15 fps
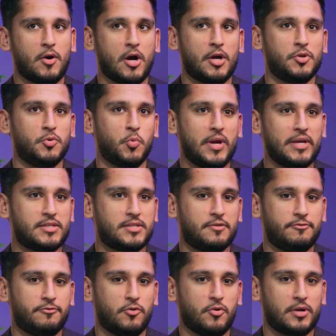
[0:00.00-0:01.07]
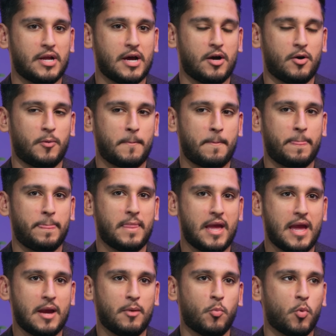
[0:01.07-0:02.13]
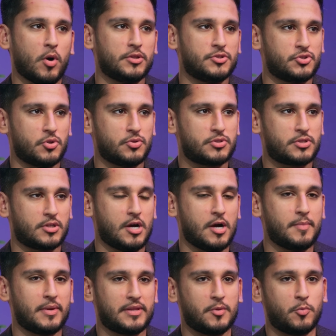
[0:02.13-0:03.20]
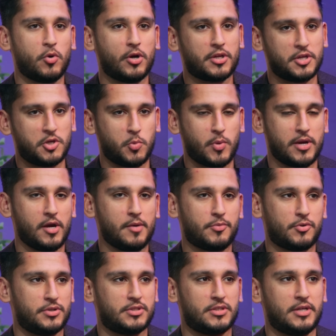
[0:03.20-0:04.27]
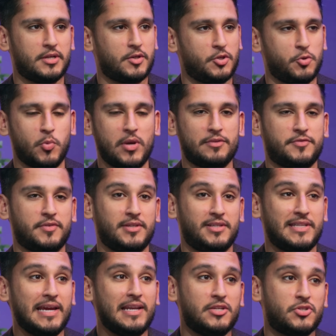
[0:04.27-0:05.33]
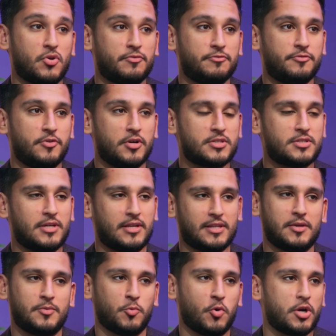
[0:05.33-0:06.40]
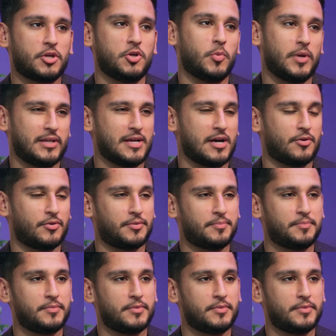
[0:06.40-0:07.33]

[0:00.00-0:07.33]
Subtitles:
are you waiting for now M1 zones to come and then working your way up, or is it you wait for the daily zone first and then work your way down?